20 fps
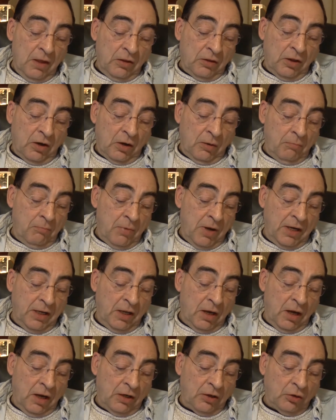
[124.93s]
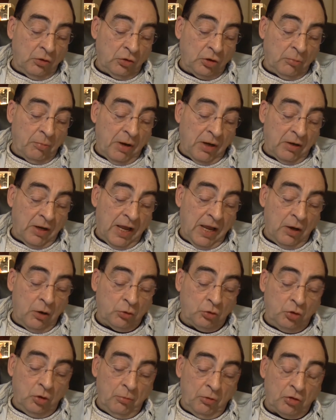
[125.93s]
There are many articles about how
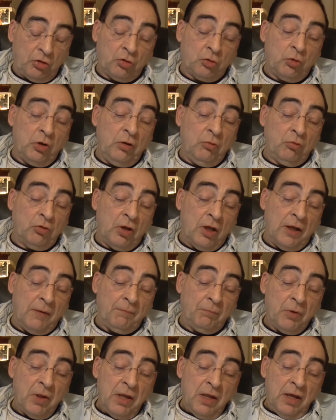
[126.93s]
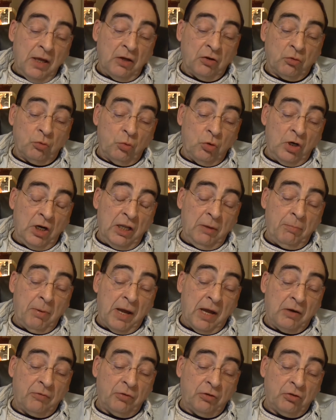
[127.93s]
too much screen time is really
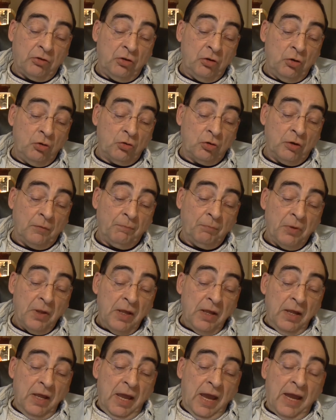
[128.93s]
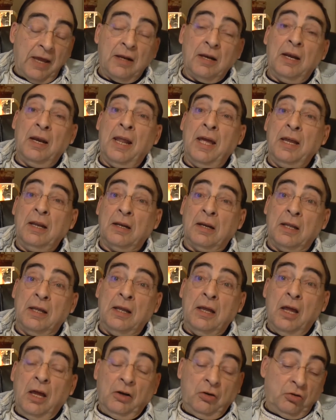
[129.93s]
bad for children, and
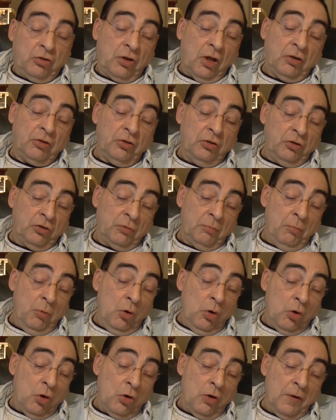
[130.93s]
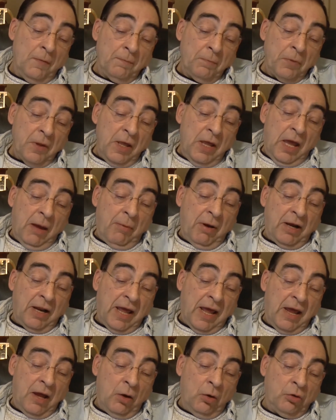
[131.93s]
lately dozens more about
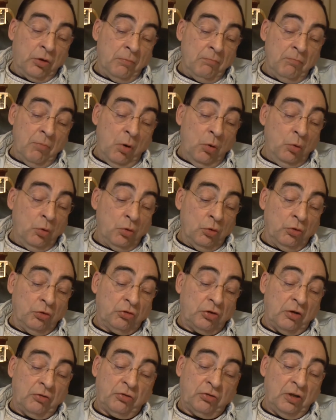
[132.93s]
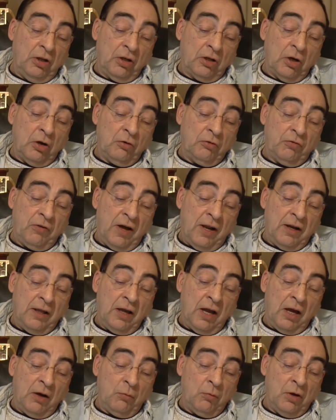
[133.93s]
how the moguls of Silicon
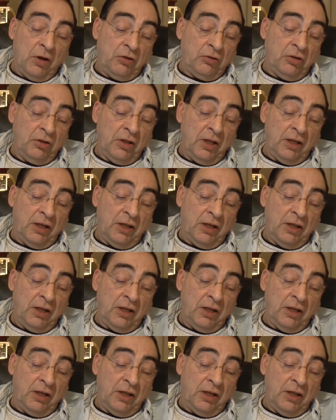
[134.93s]
Valley are raising